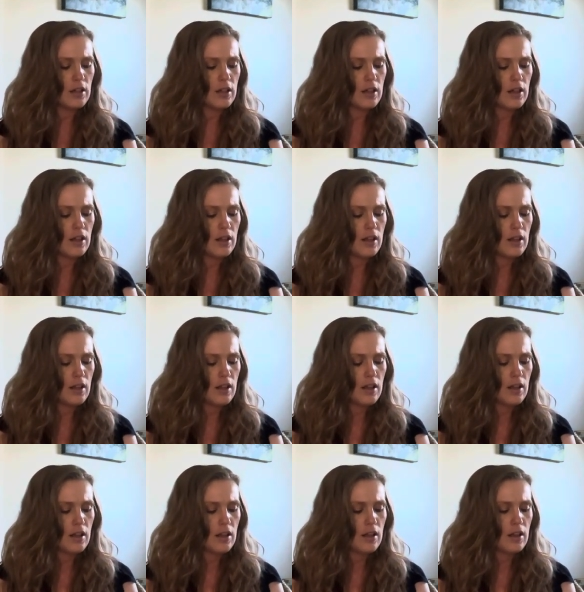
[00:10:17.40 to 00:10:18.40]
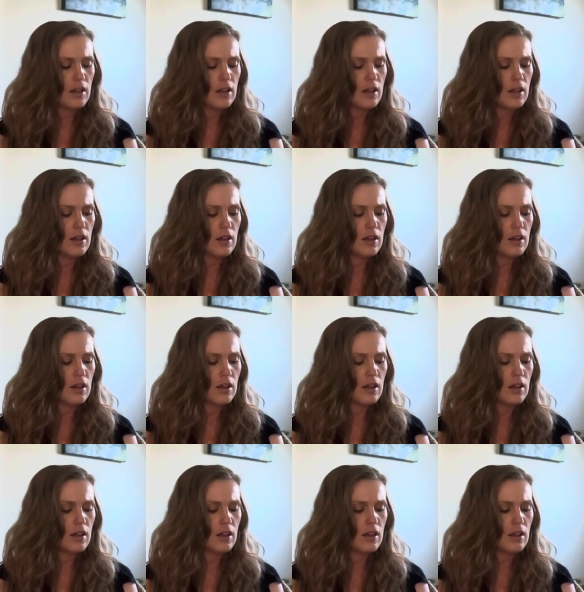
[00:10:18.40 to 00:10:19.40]

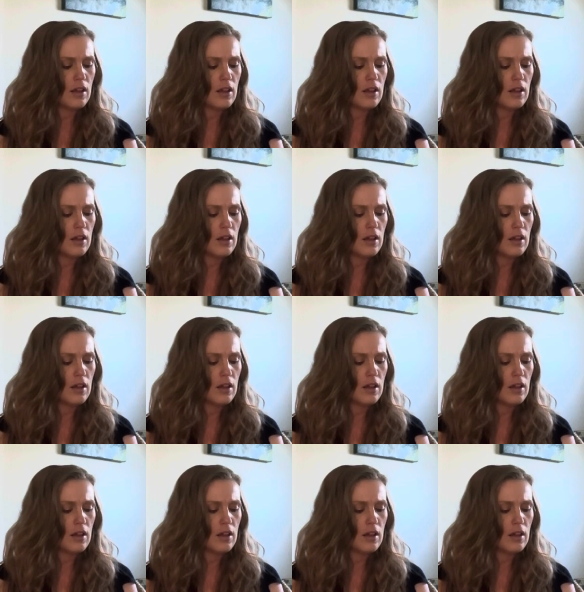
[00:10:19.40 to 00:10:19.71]
No one is speaking in this clip.